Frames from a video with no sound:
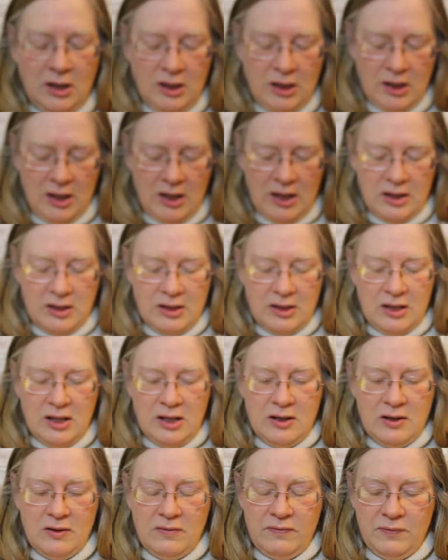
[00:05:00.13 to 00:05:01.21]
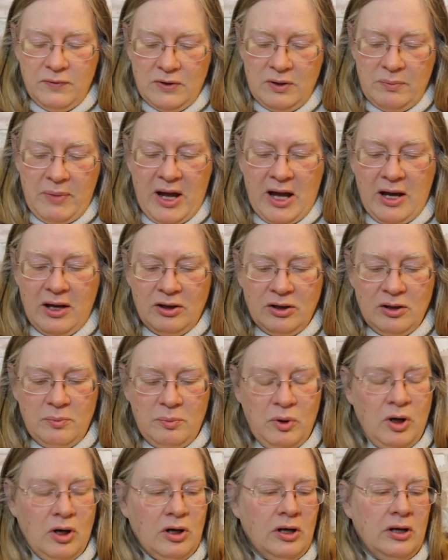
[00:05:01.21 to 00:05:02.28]
And then for the pattern
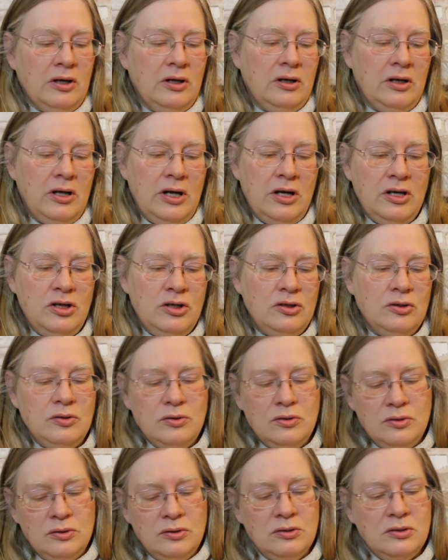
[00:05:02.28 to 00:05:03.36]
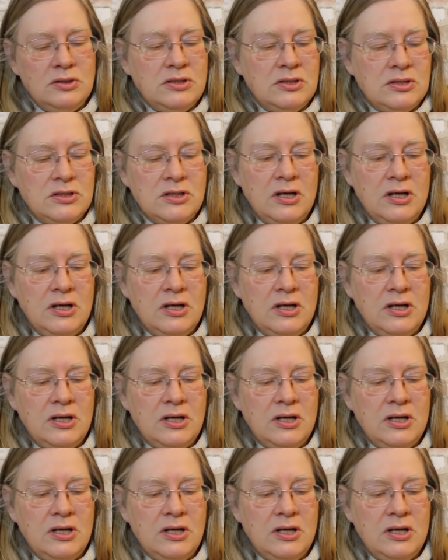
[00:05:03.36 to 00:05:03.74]
part, I used